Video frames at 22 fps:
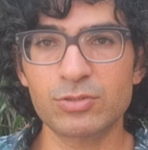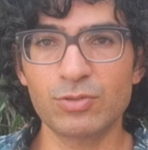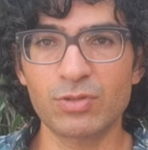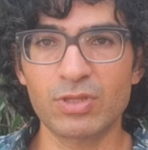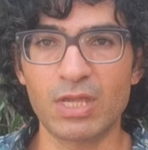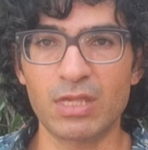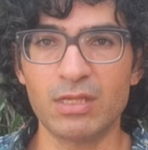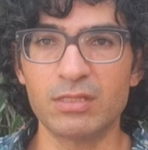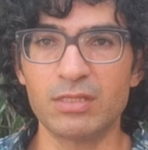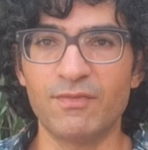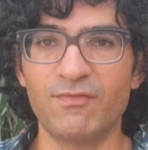to
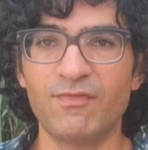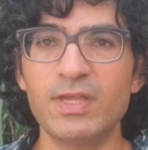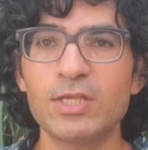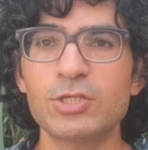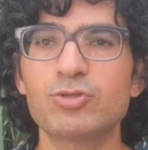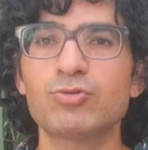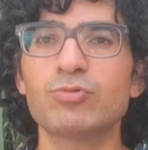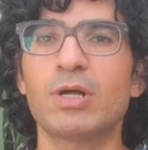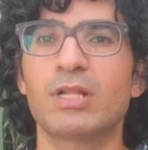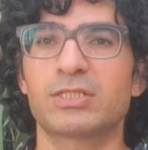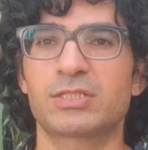the
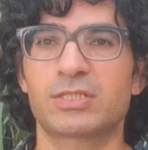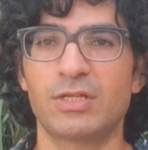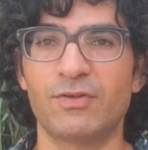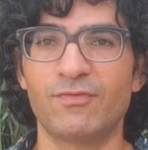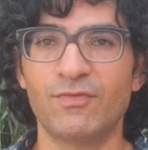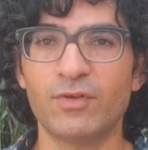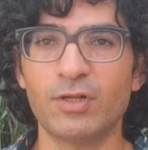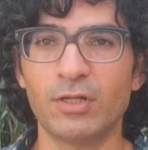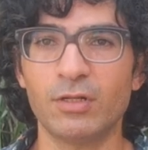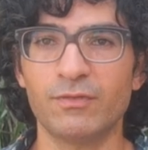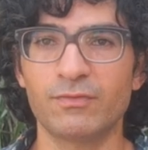individuals
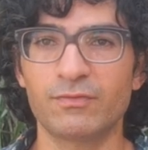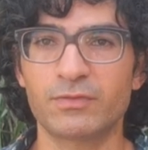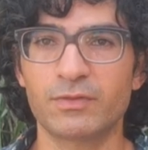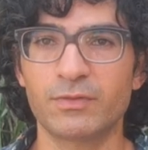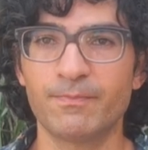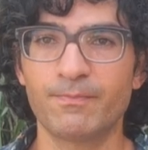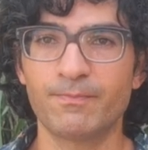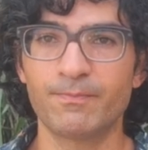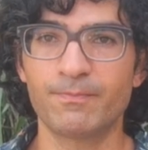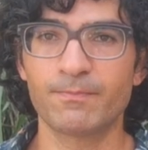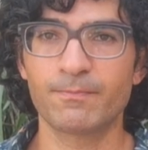involved,
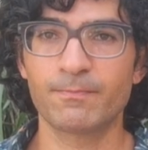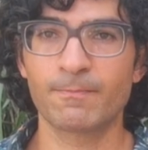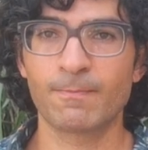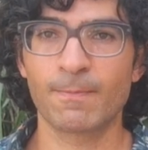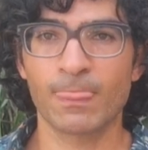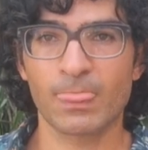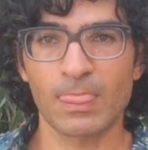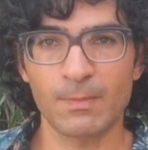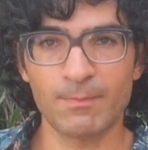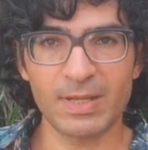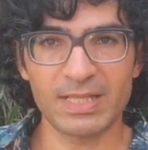
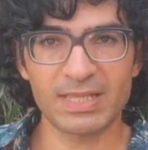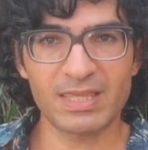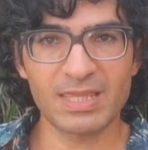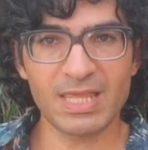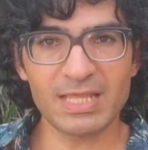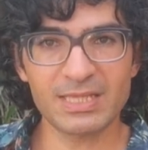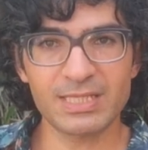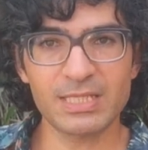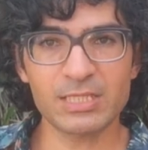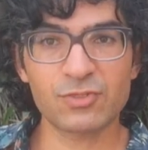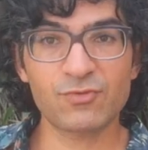but
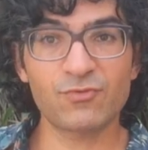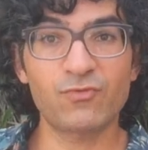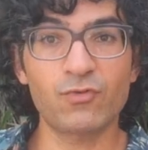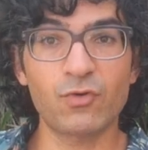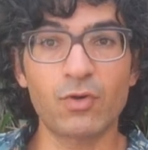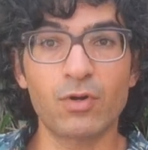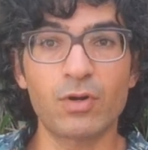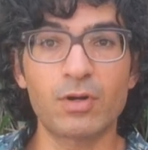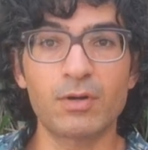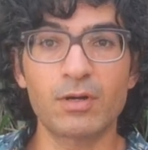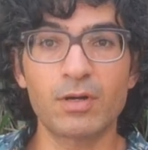that is
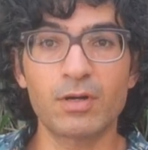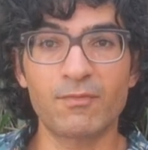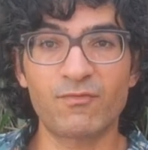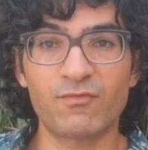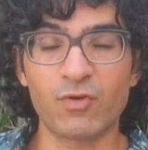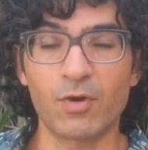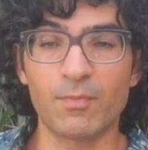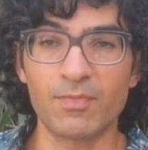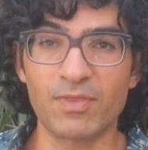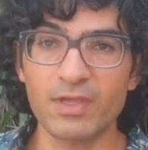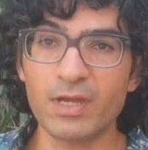
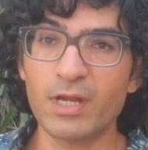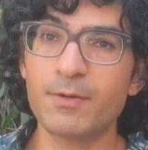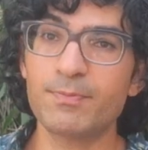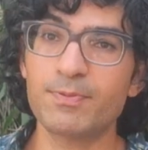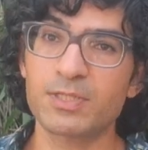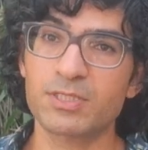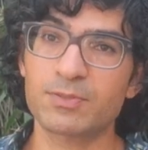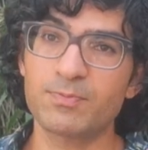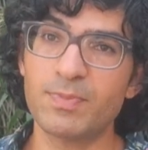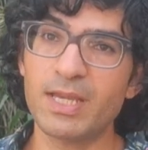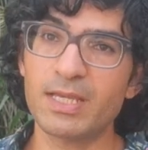from their
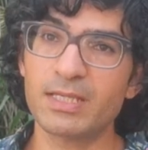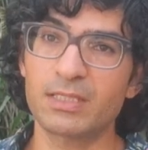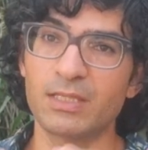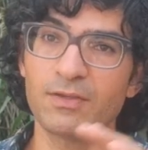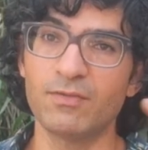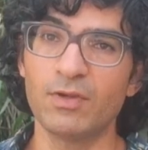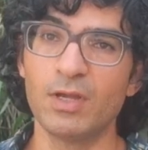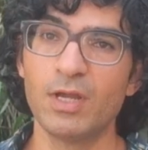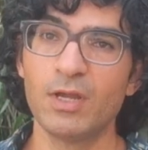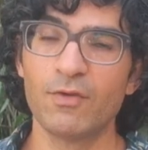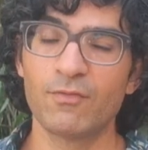
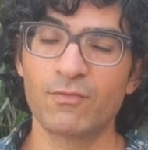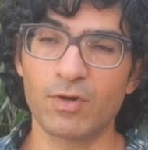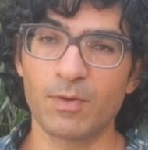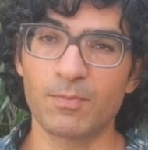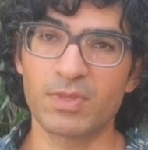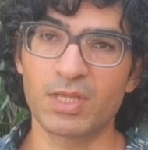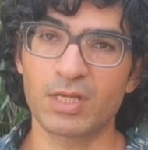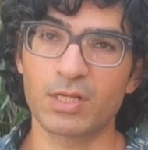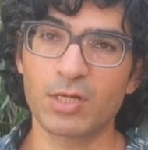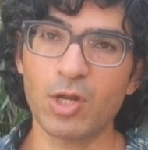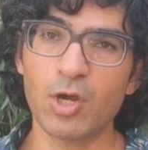perspective.
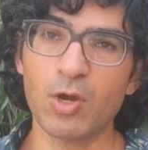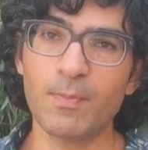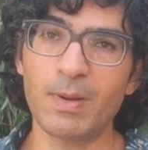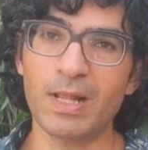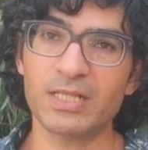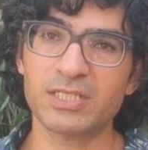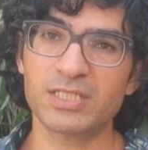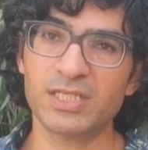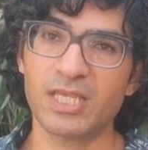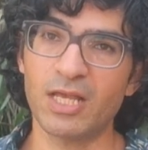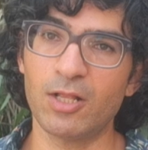From the
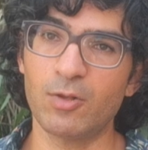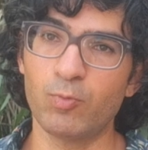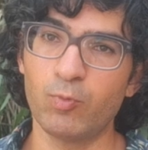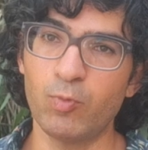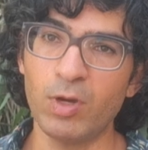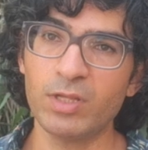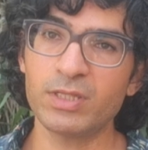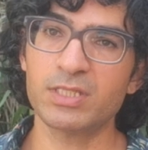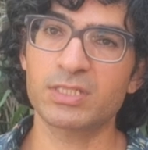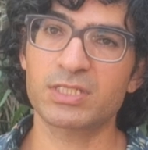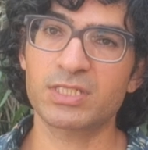global scale,
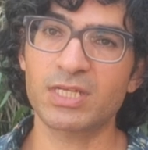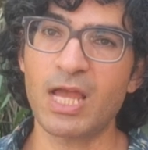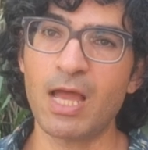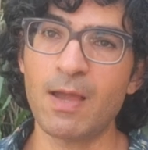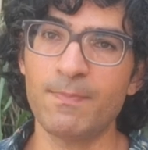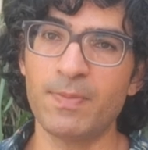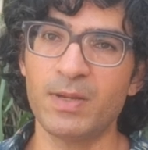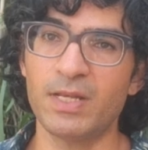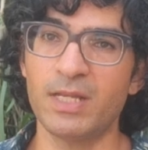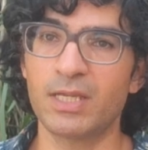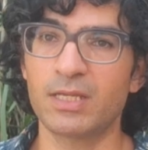what is
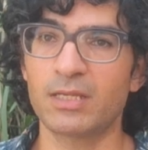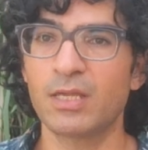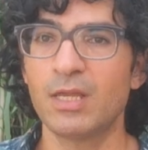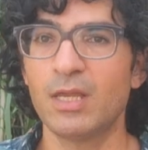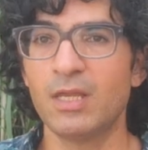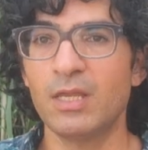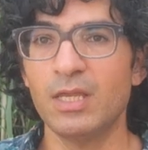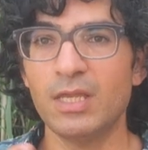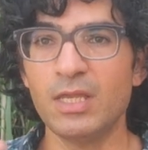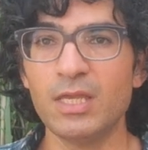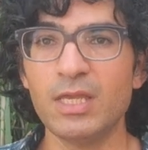happening
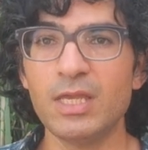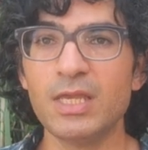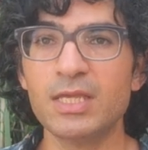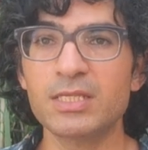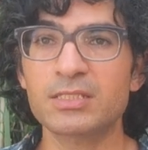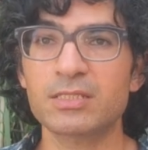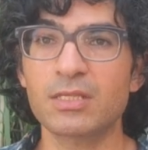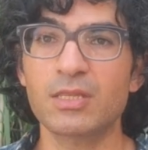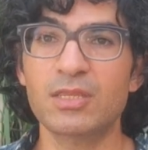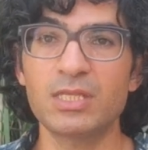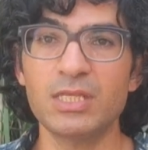
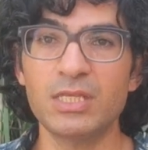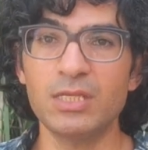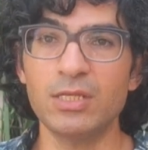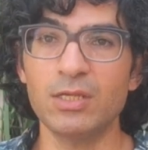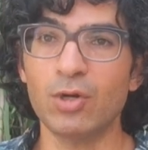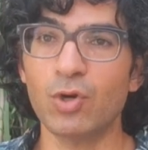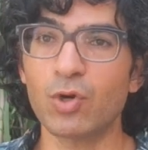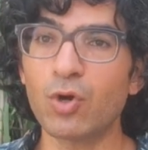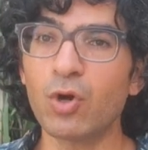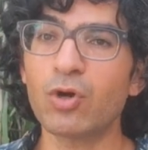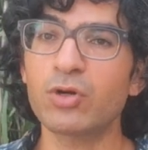is the
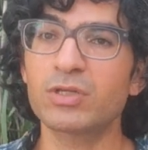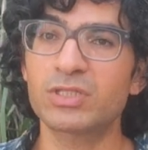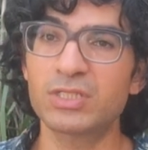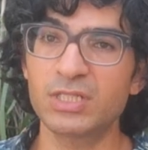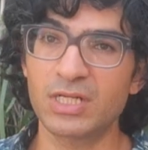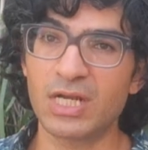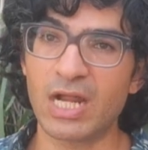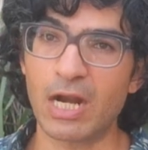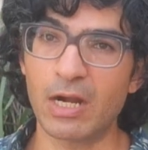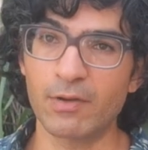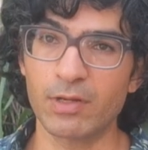
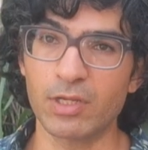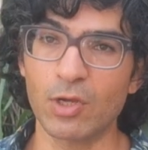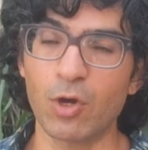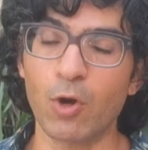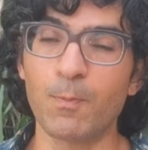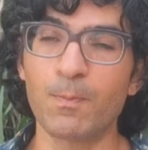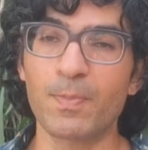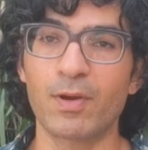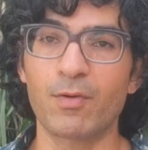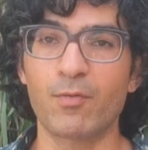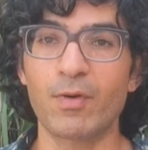ordinary
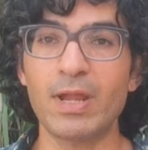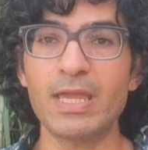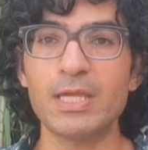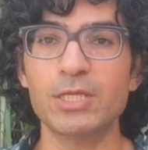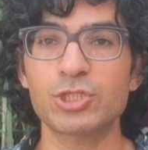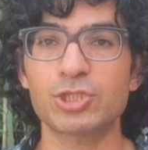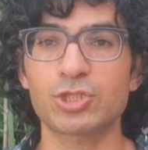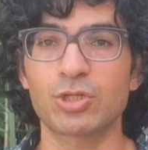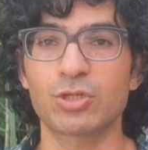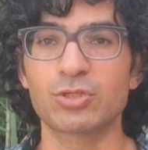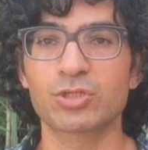
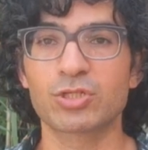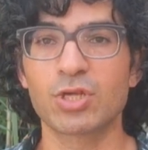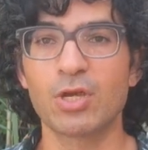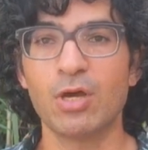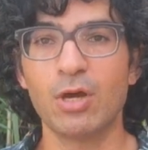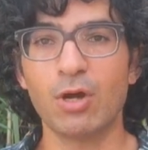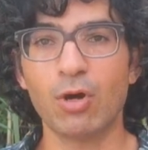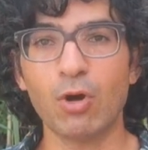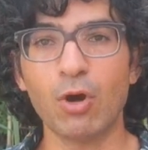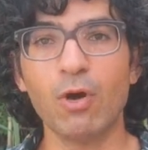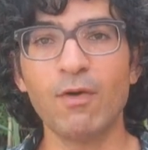operations
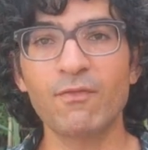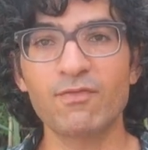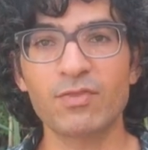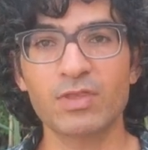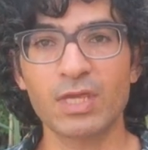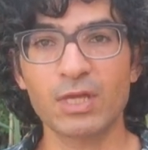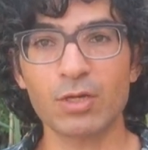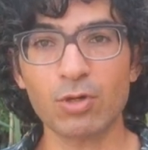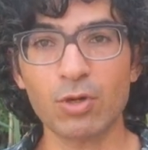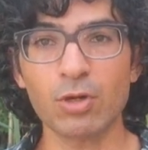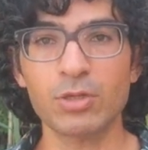of
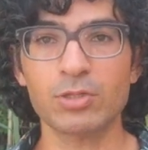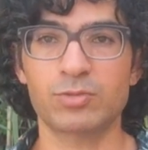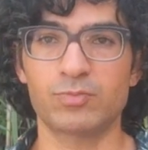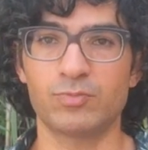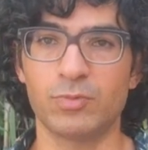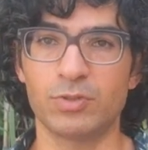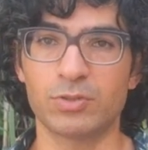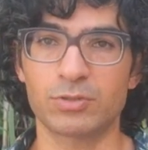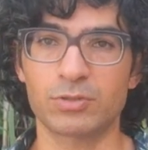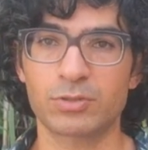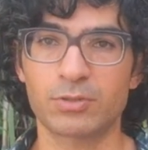the
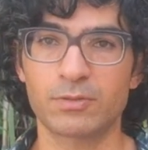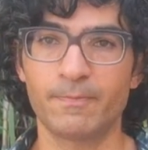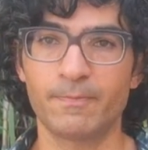cosmos,